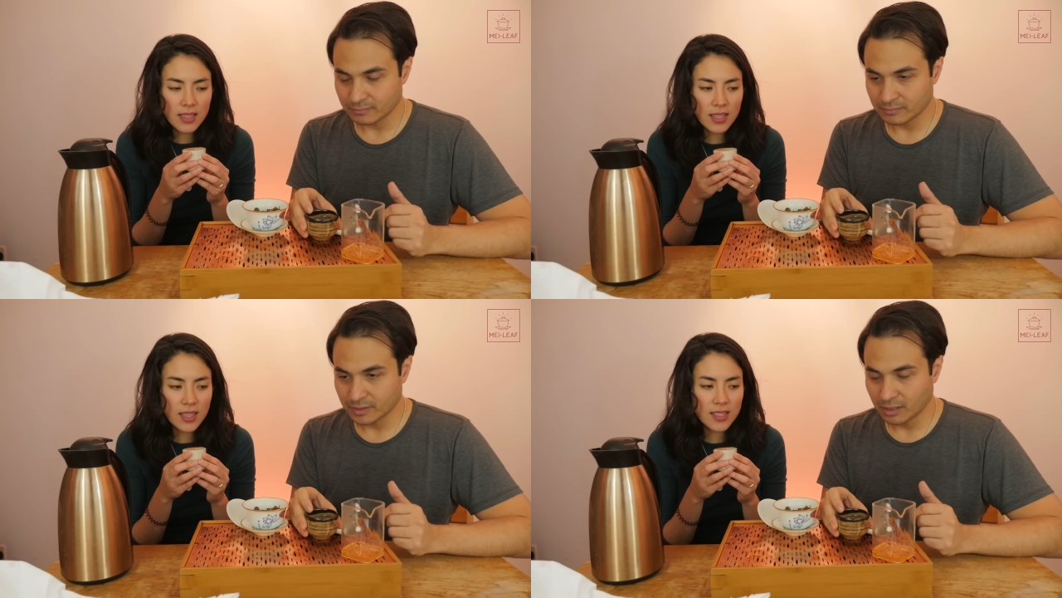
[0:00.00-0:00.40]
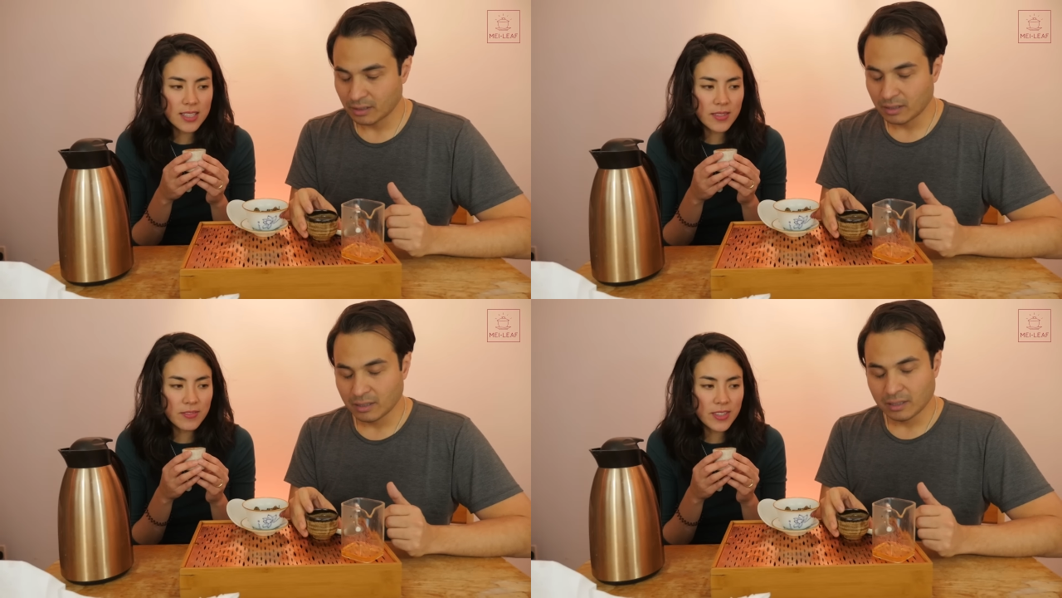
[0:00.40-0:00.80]
Speaker 1: Learn
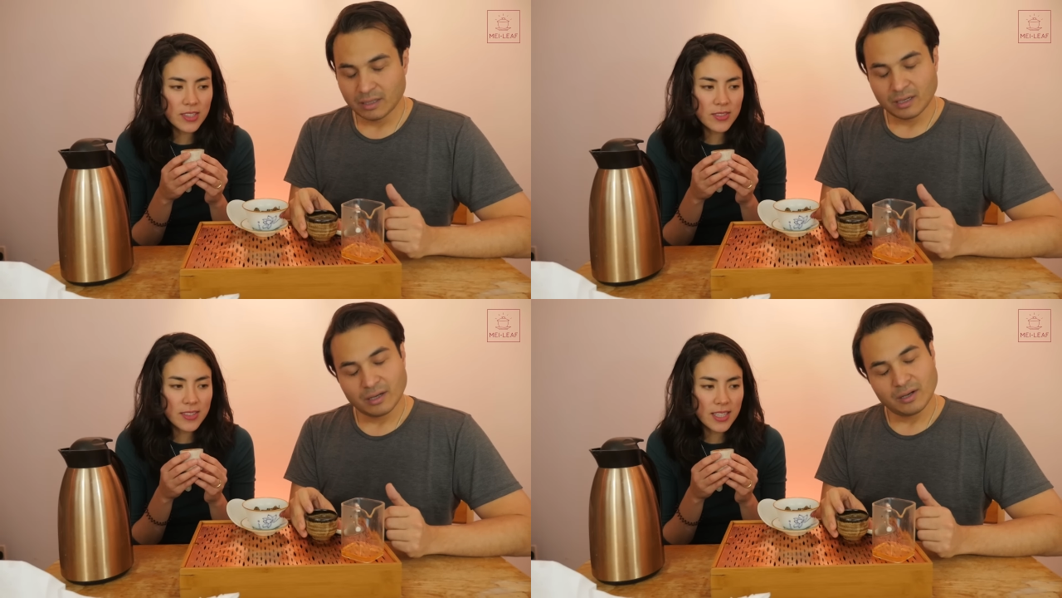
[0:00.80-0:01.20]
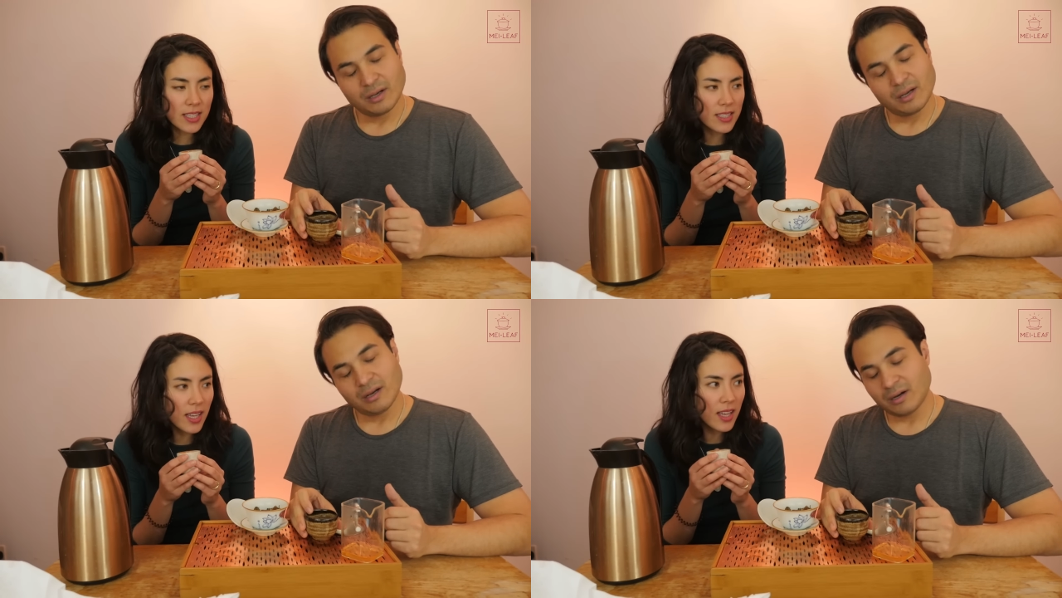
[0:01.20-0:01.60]
something new
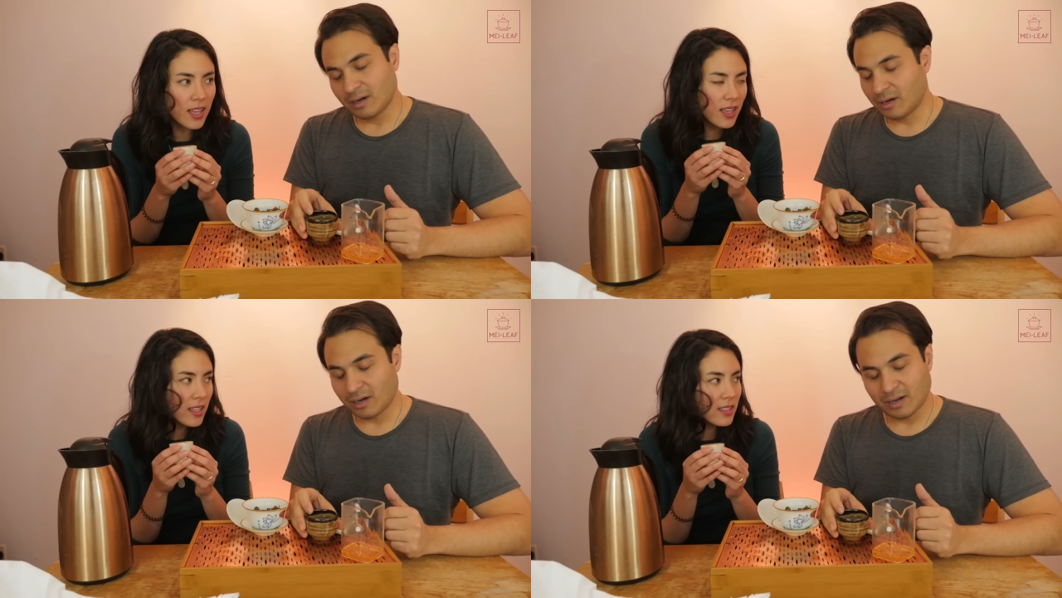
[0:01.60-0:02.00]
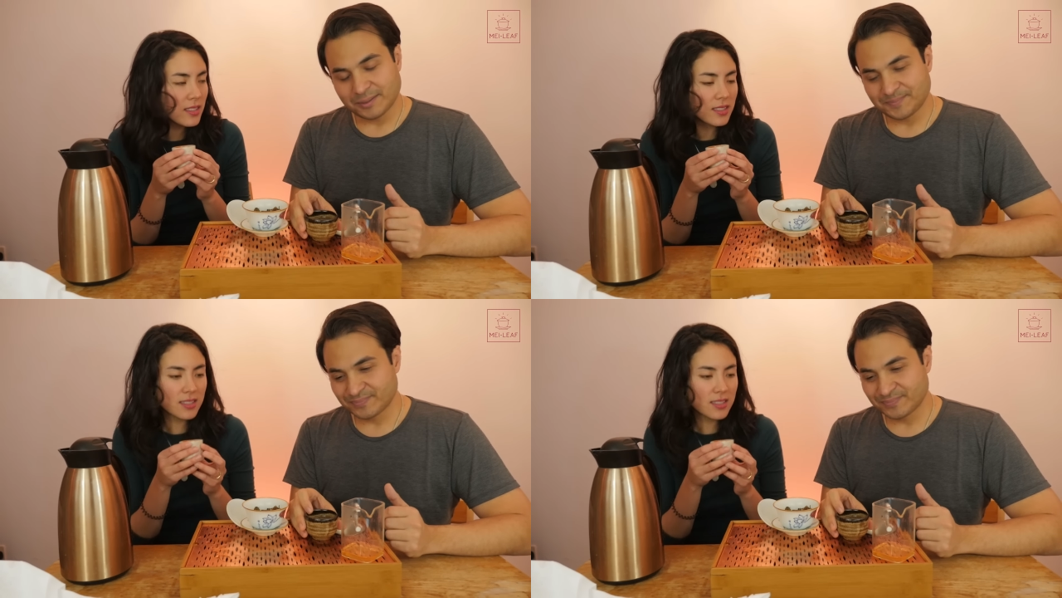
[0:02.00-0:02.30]
again.